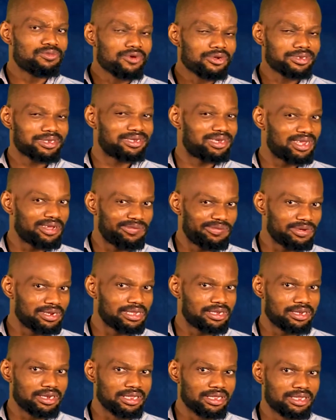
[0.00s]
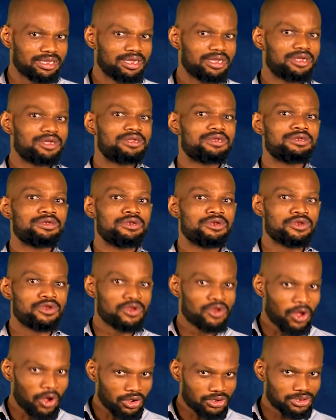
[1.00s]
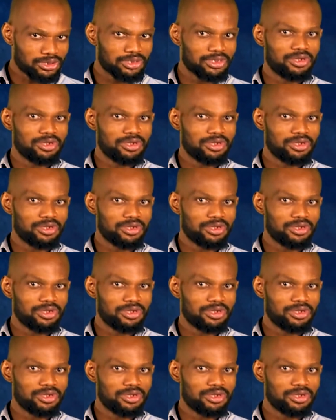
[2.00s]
most definitely not